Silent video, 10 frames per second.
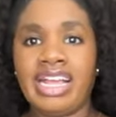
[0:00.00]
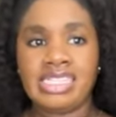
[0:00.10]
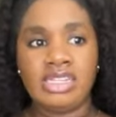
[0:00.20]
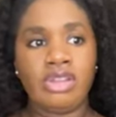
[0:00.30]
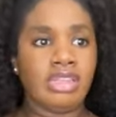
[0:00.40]

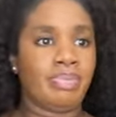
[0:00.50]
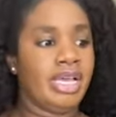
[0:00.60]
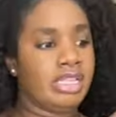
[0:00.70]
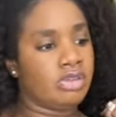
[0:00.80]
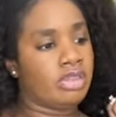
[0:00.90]
guess it all
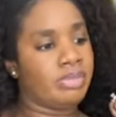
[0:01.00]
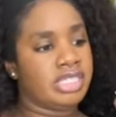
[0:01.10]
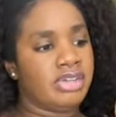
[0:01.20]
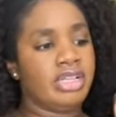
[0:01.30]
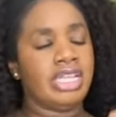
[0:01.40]
depends on the
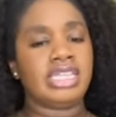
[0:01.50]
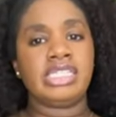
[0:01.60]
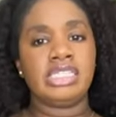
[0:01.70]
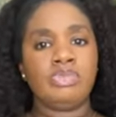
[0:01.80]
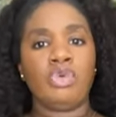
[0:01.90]
material. Like
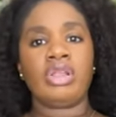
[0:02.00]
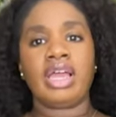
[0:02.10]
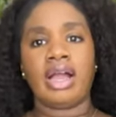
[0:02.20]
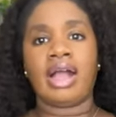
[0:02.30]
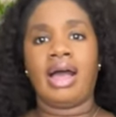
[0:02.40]
this is more
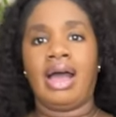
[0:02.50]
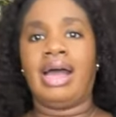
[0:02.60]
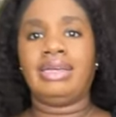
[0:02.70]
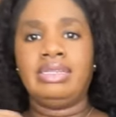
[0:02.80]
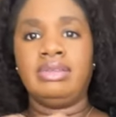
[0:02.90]
like a
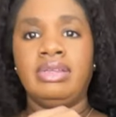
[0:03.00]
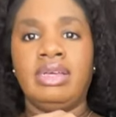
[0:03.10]
cotton